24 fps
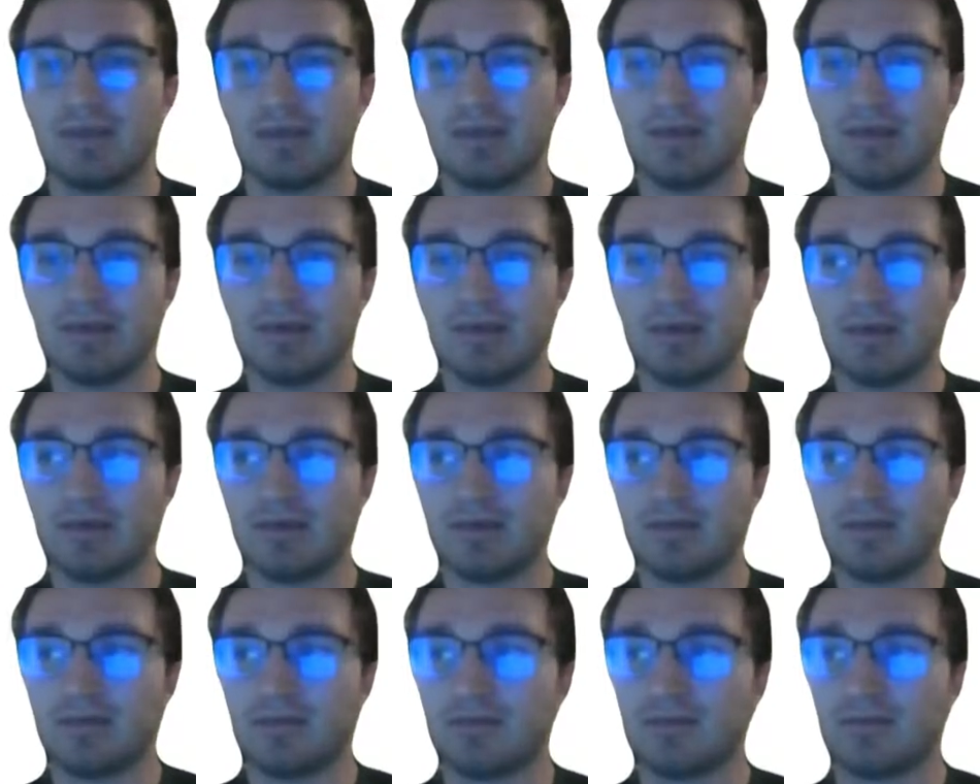
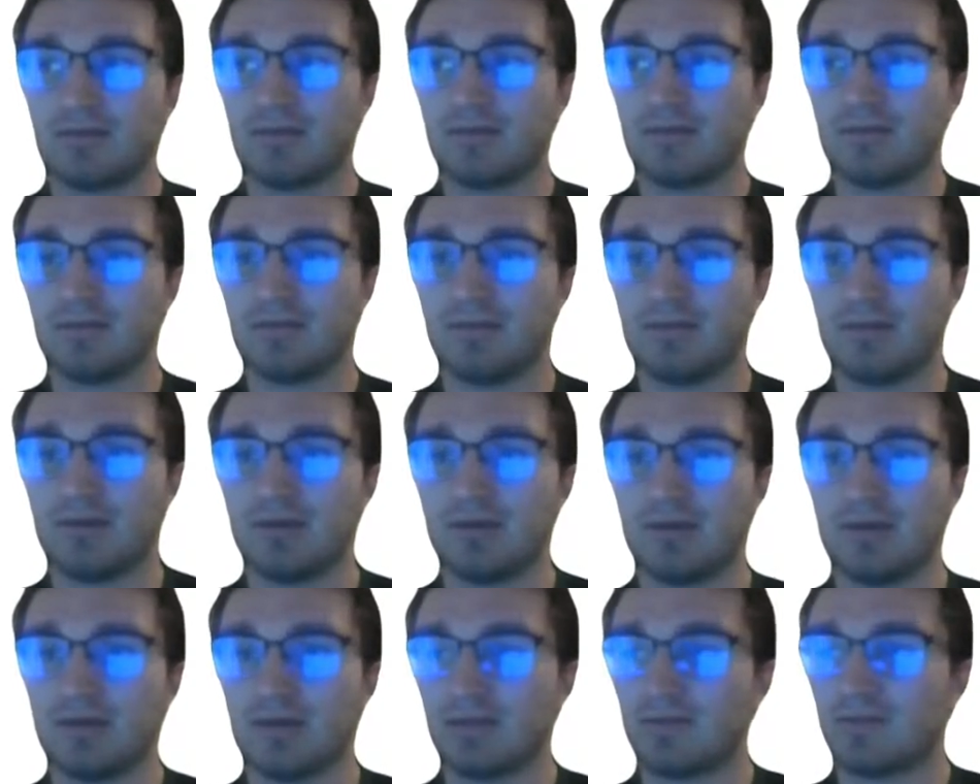is
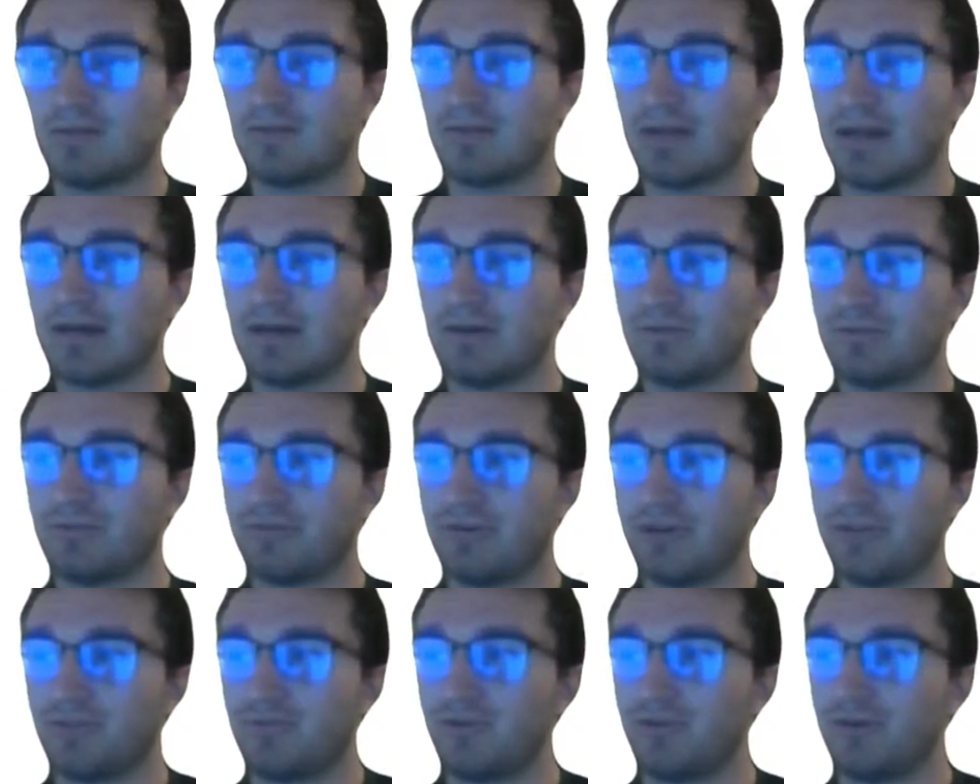the style
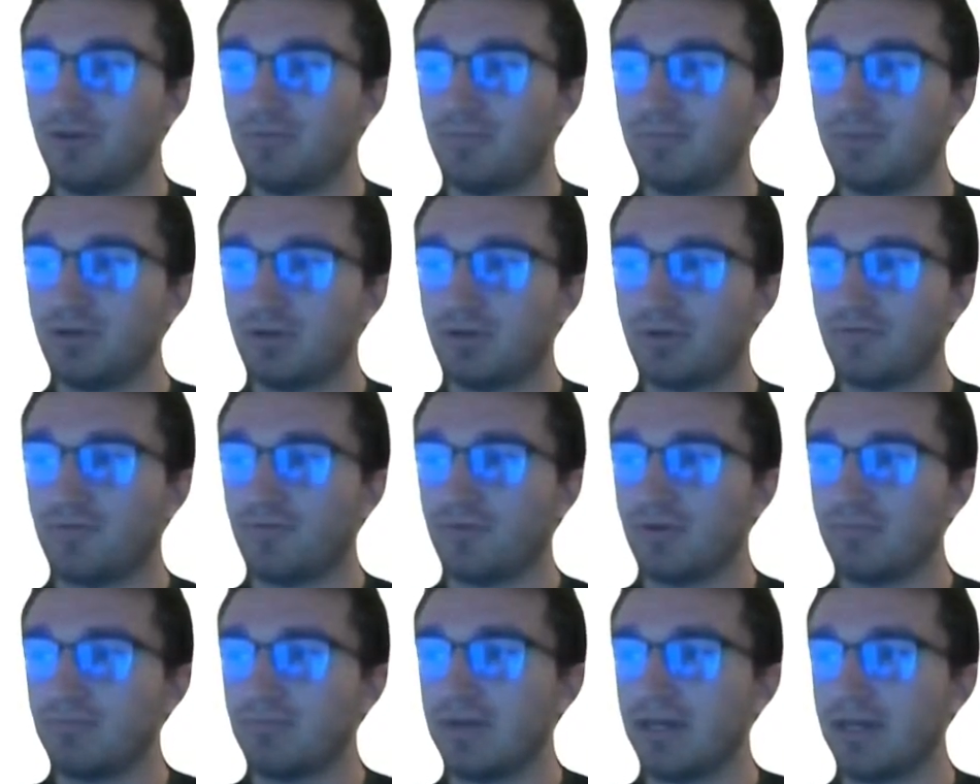transfer notebook
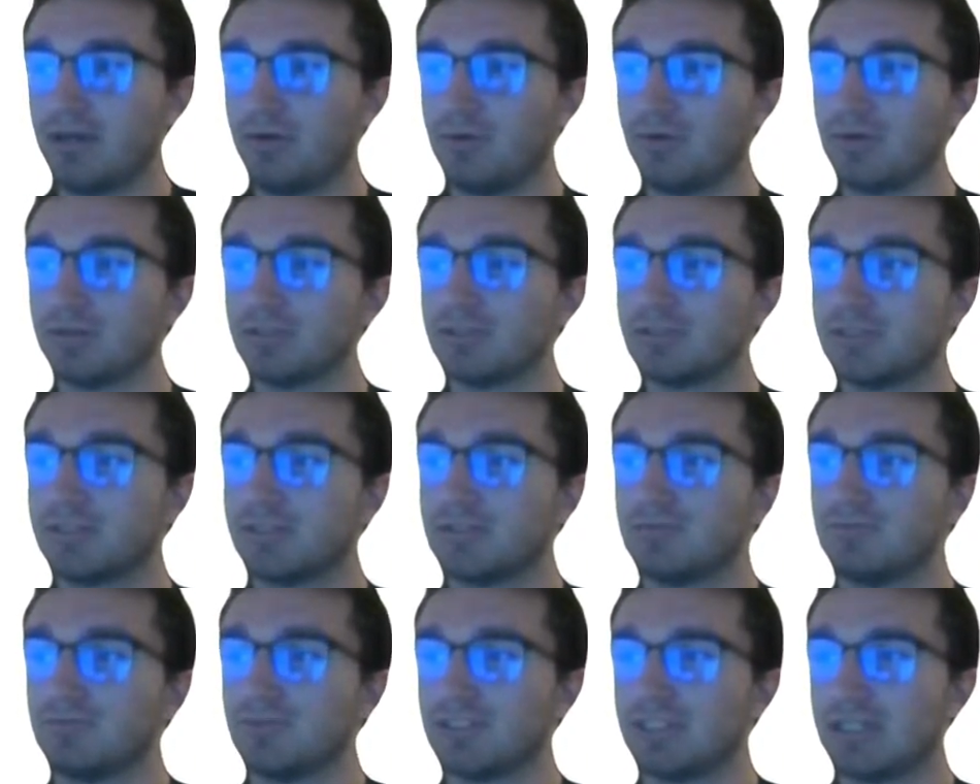from my course,
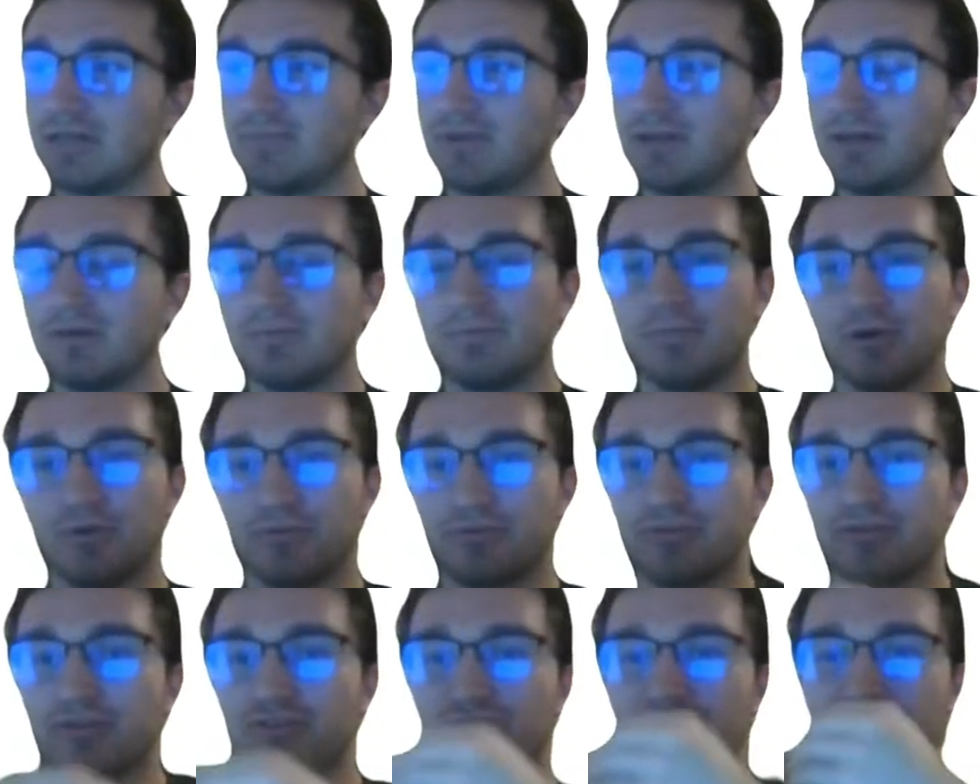which I'm going to post
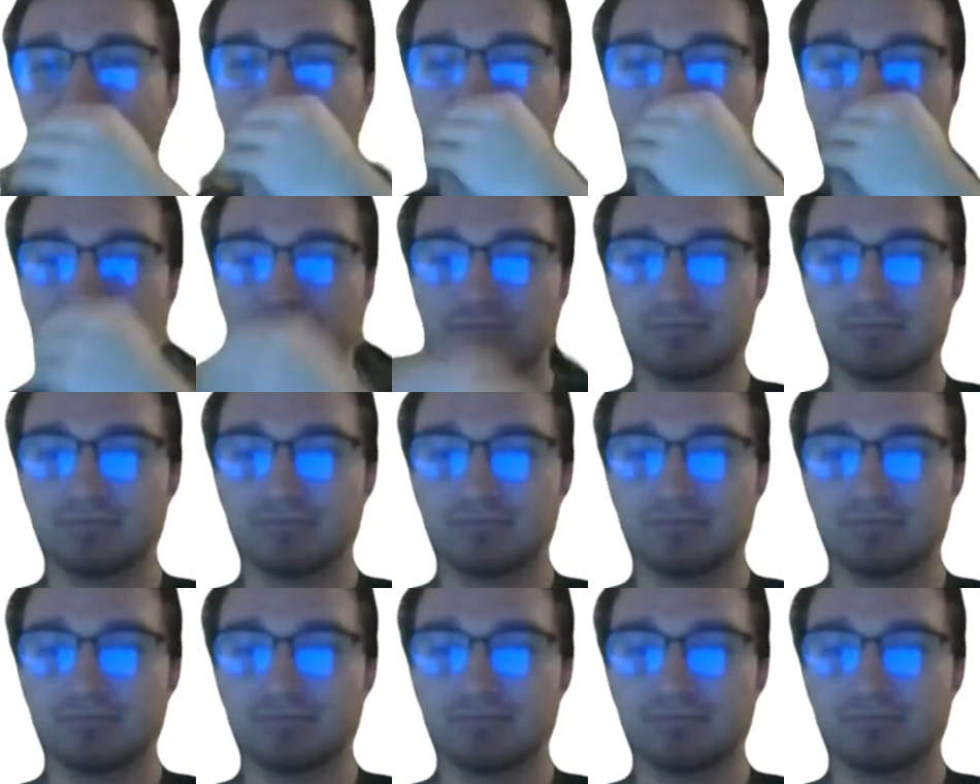in the chat.